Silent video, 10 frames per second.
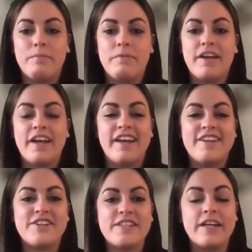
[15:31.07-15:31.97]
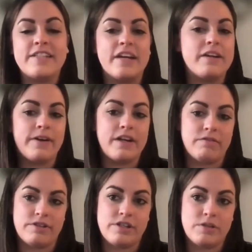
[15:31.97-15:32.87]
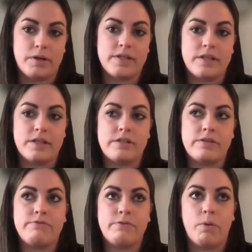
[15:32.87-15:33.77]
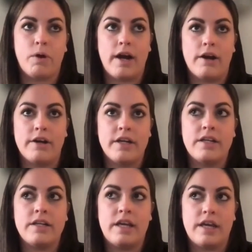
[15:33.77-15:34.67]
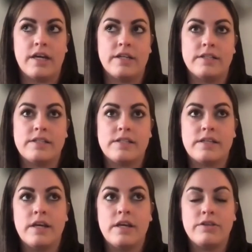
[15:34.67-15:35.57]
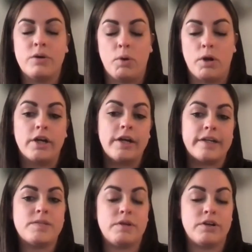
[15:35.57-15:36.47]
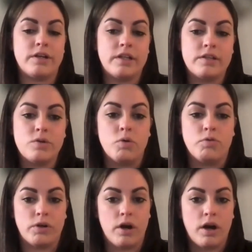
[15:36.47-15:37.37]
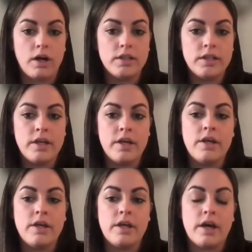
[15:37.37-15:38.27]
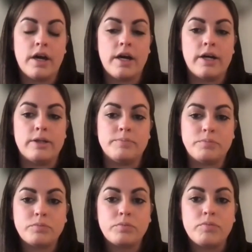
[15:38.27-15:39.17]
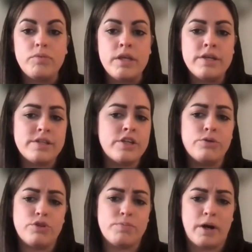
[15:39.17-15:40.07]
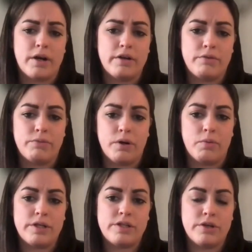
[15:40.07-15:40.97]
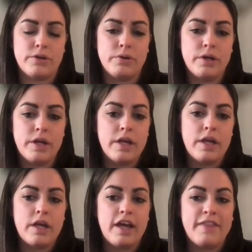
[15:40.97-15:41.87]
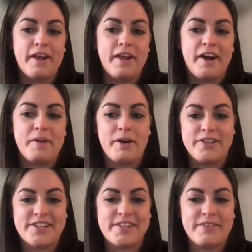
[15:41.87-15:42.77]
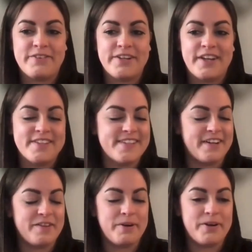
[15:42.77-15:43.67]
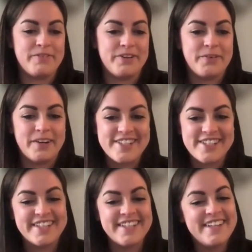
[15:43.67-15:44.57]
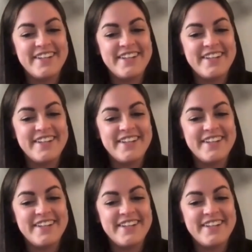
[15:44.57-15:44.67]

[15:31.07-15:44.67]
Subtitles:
Um, and just identifying resources for how to enhance the worker experience overall. Um, is a huge part of what we do. And then I apologize, I forget the second part of your question.